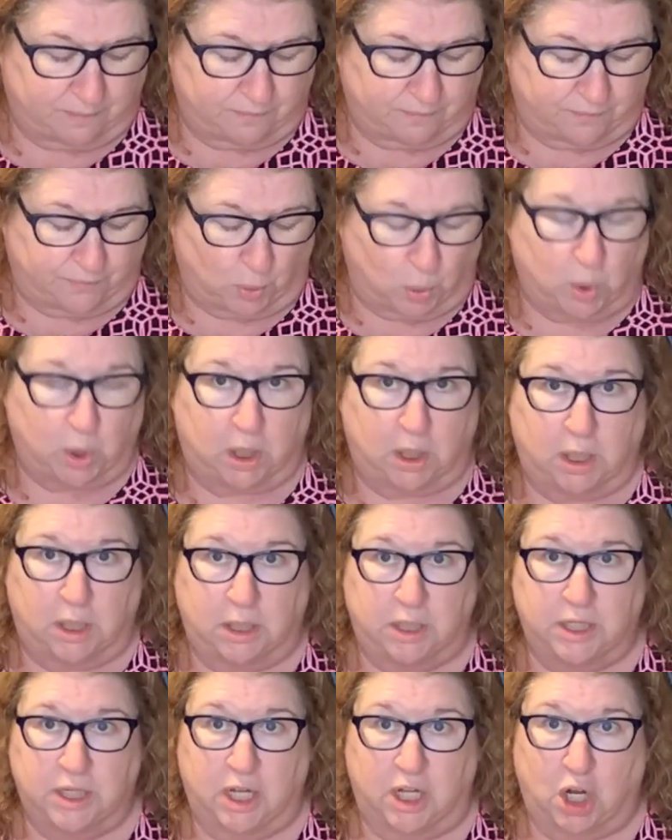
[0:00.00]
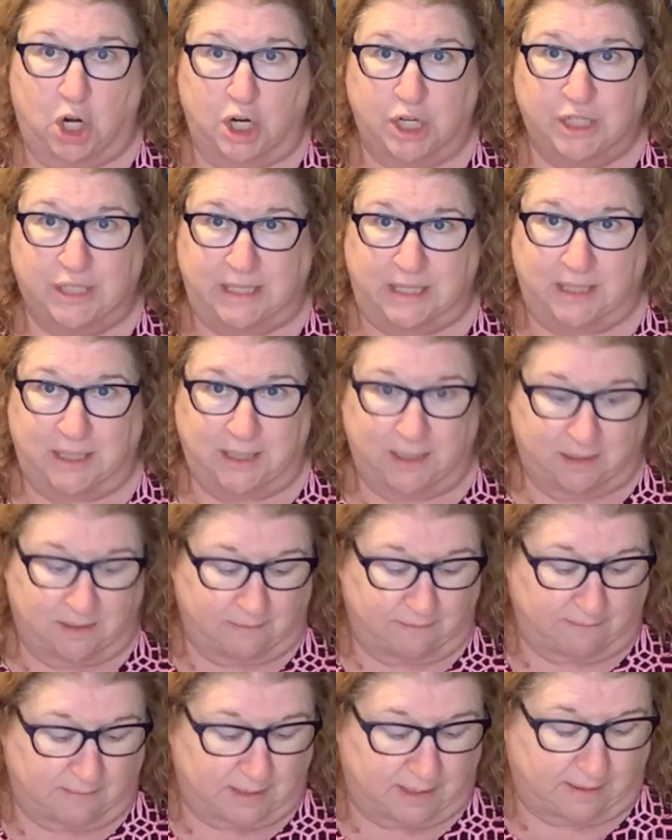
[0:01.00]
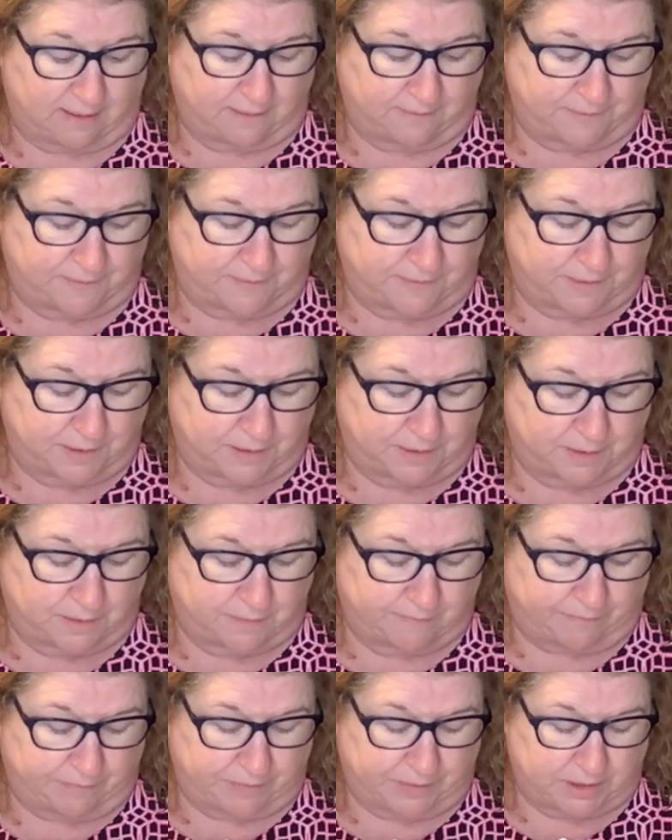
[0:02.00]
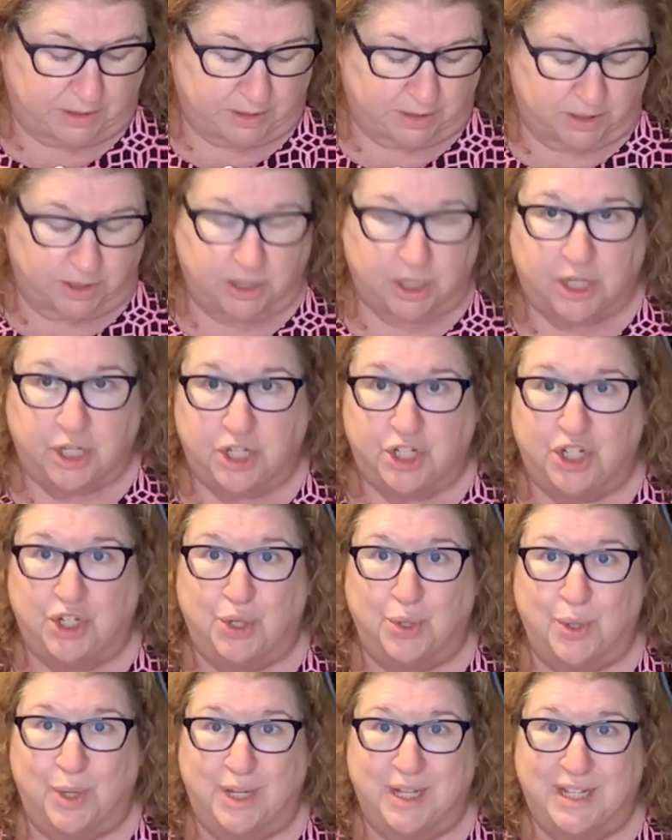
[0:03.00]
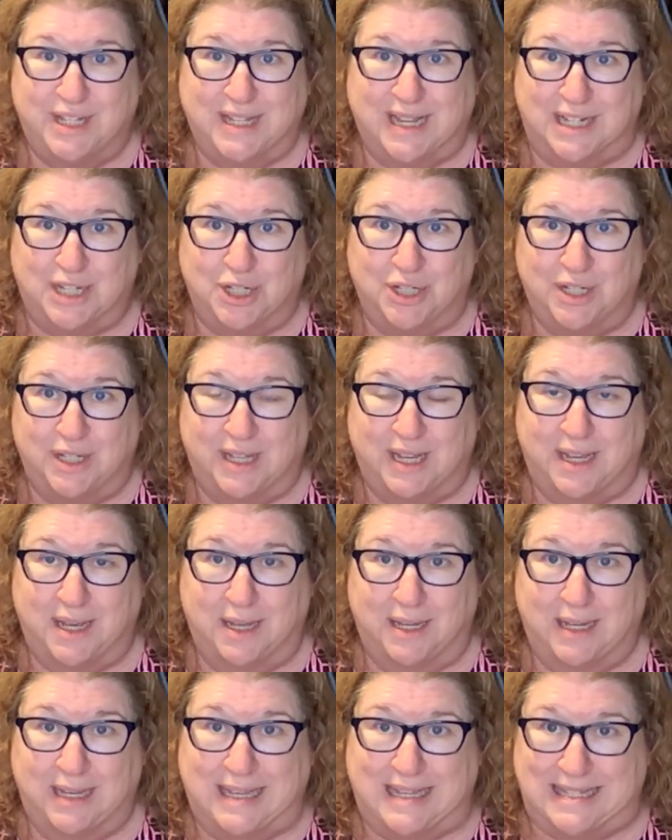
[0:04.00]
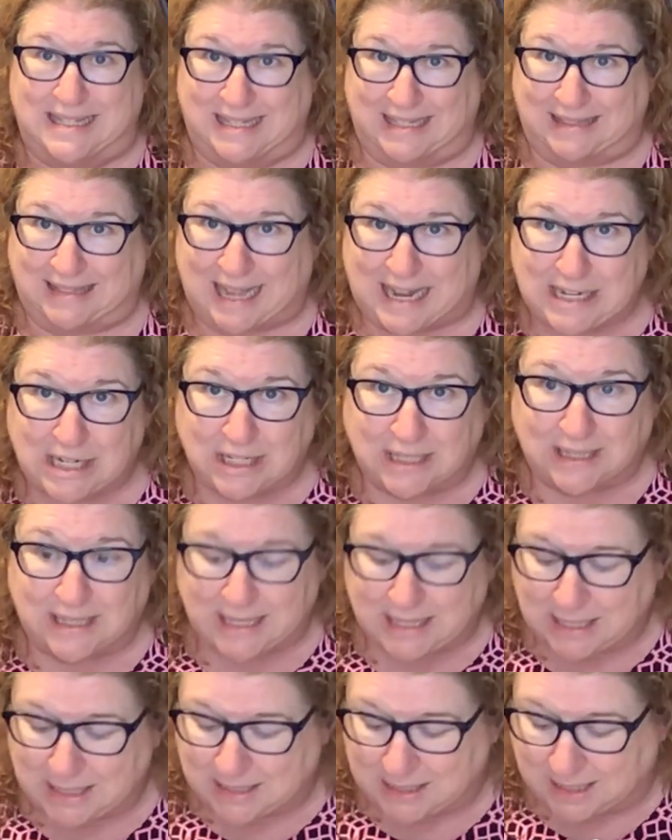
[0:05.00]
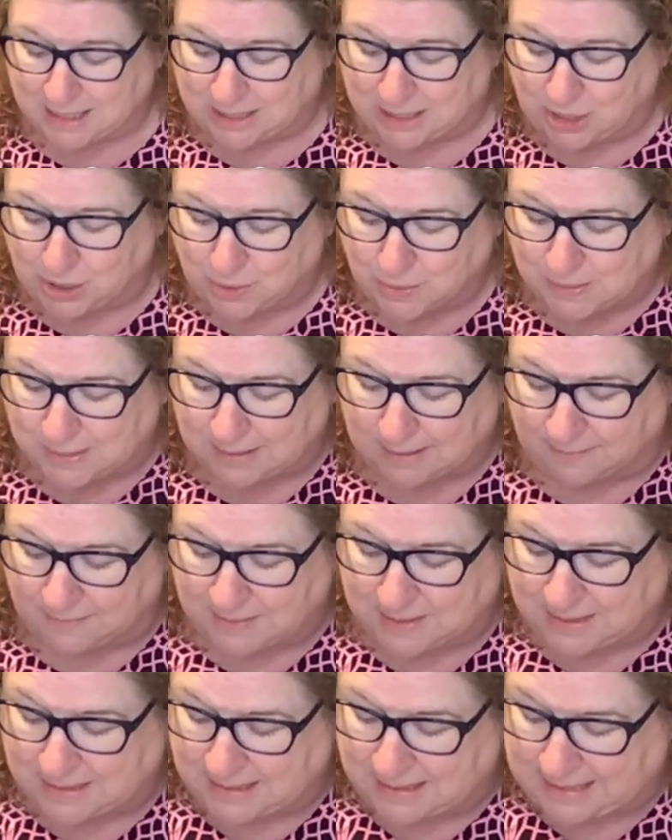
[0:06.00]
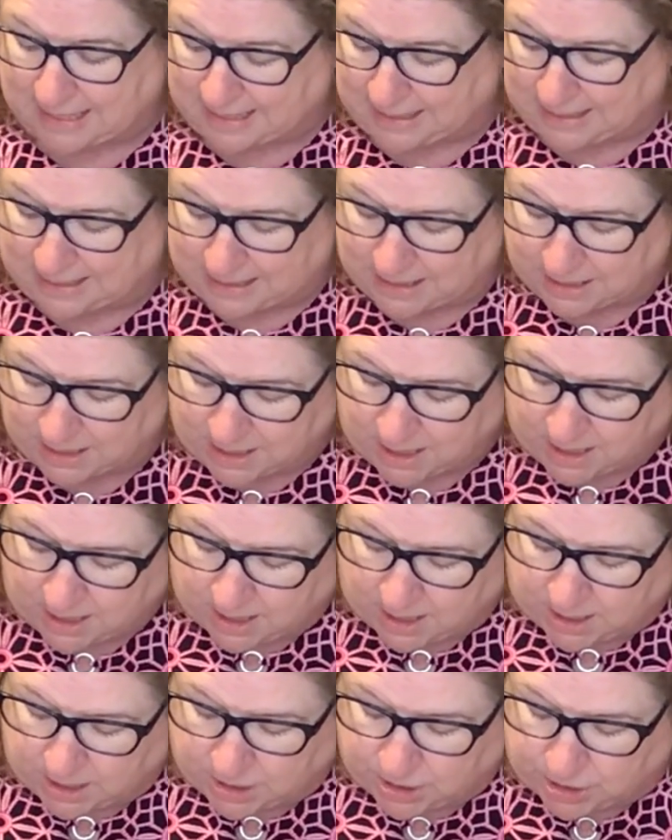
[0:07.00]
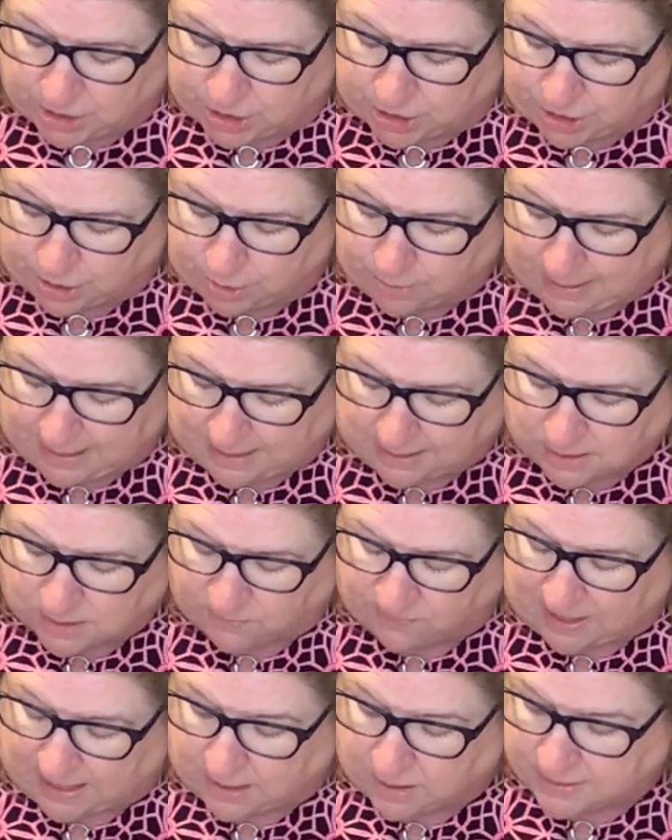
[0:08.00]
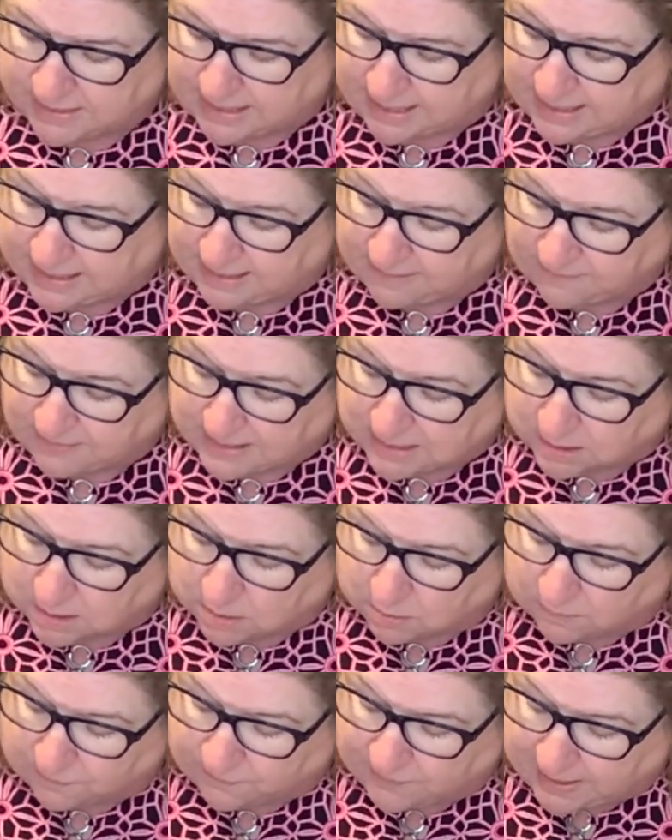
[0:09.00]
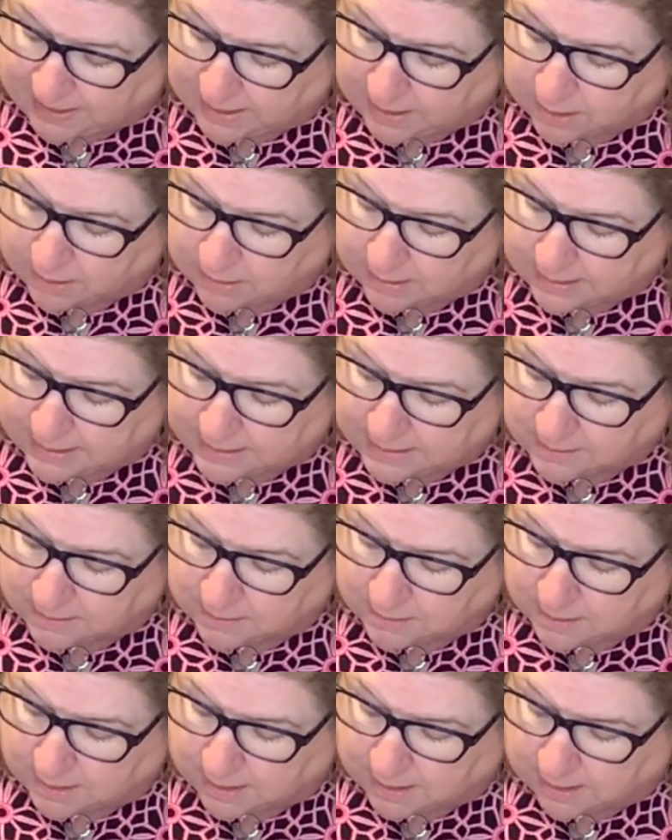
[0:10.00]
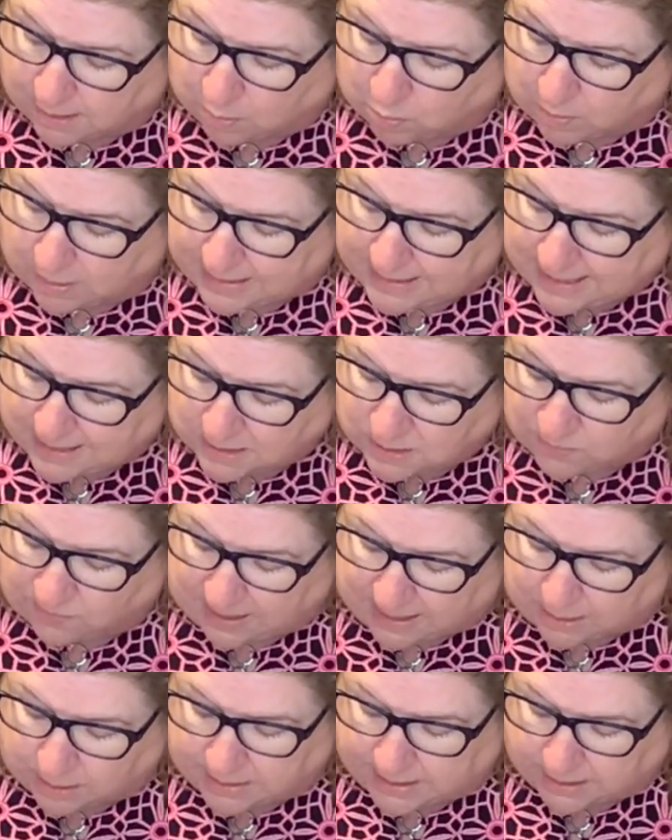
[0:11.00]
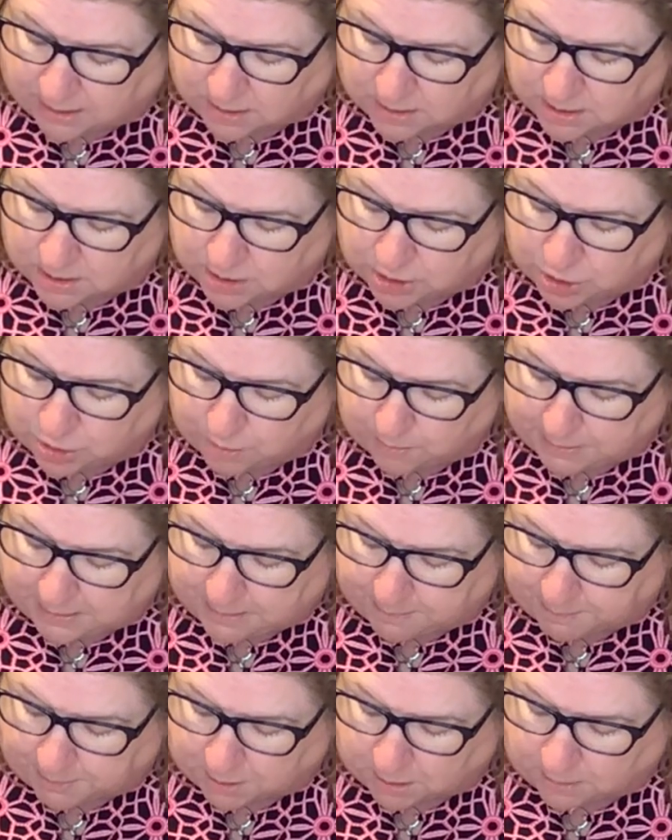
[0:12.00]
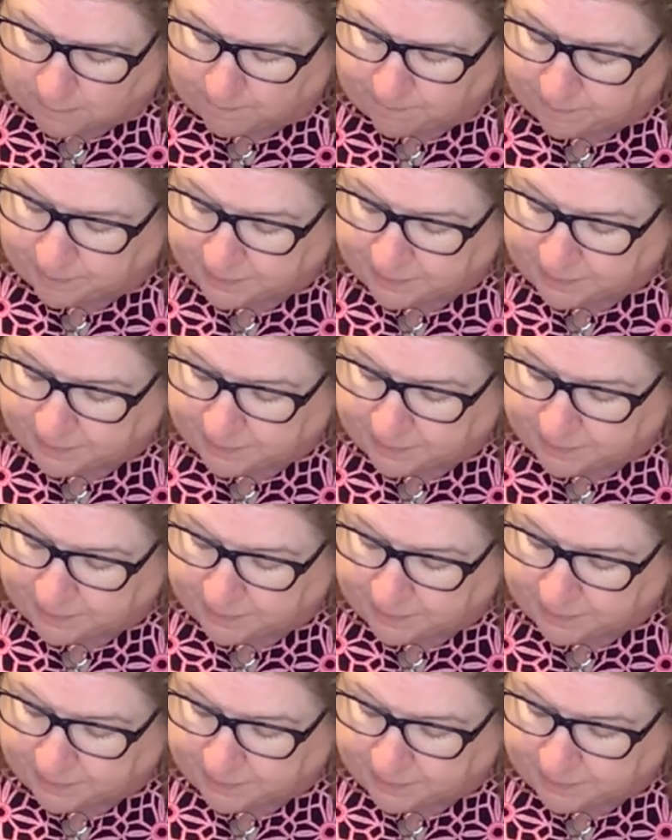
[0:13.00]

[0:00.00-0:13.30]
for arson of he's allegedly accused of setting 2 house fires and a vehicle fire. And one house fire killed 2 people,